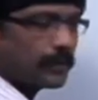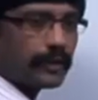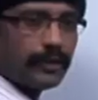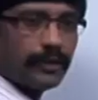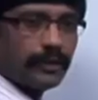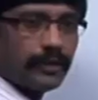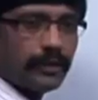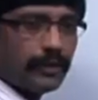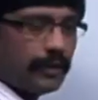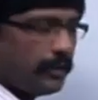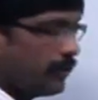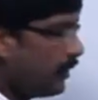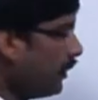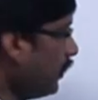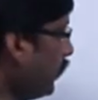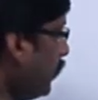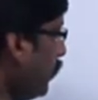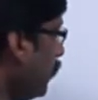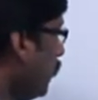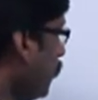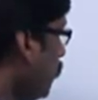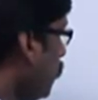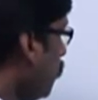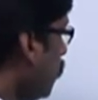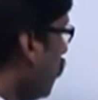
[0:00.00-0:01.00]
Okay.
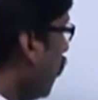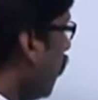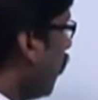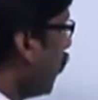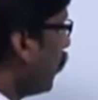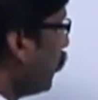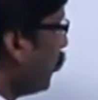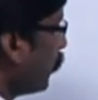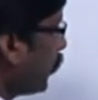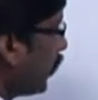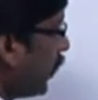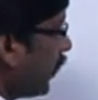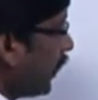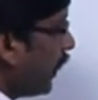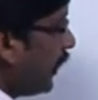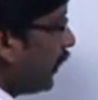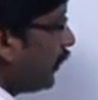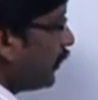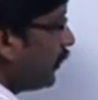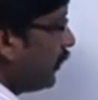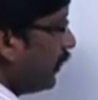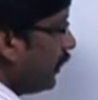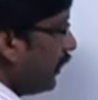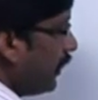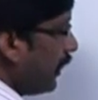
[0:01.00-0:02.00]
Or you can
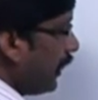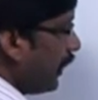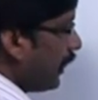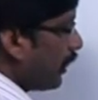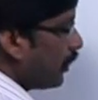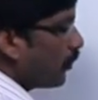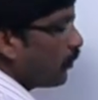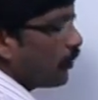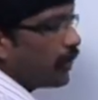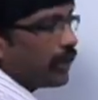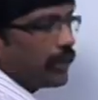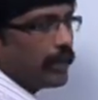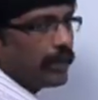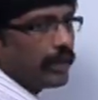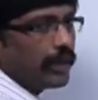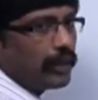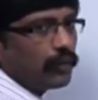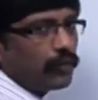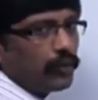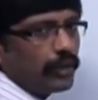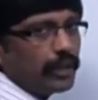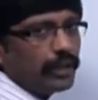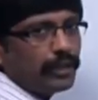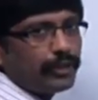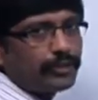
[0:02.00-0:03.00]
write N1
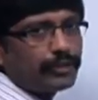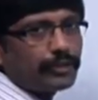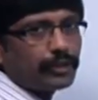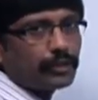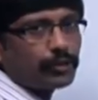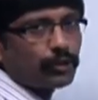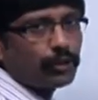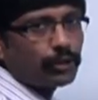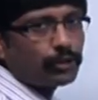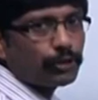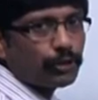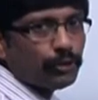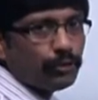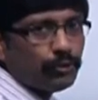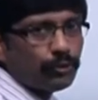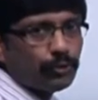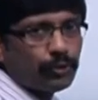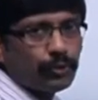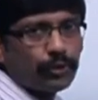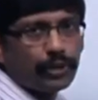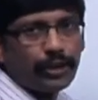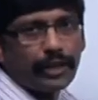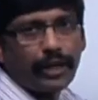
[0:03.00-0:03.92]
L1 is equal to